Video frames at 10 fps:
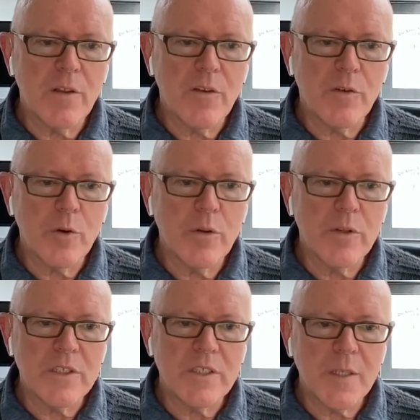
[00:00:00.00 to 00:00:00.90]
through
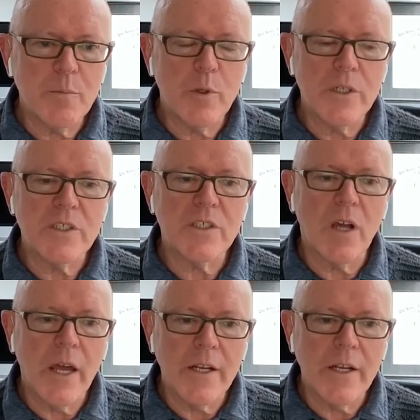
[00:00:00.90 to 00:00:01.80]
the sigmoid
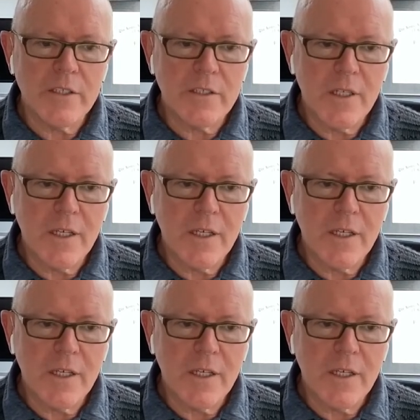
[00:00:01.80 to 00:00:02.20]
sinus